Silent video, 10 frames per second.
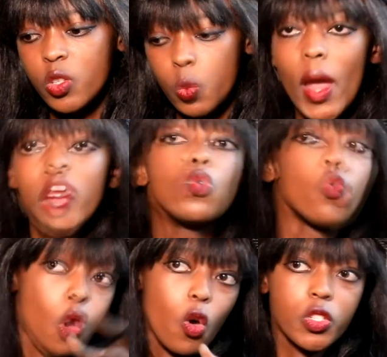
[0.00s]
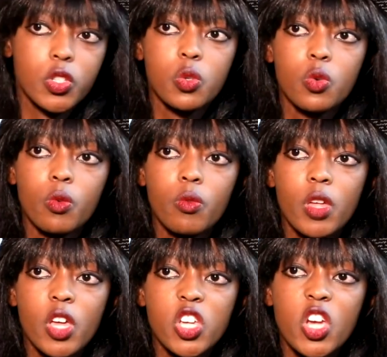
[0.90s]
why you lost.
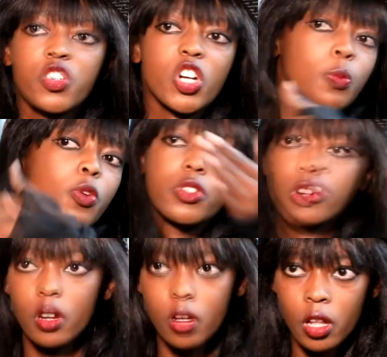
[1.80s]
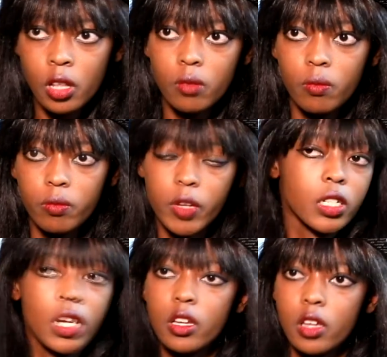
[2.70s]
You're trash because you're a girl.
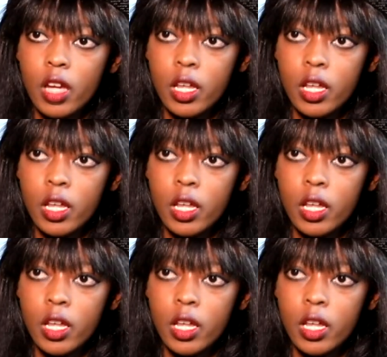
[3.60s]
That kind of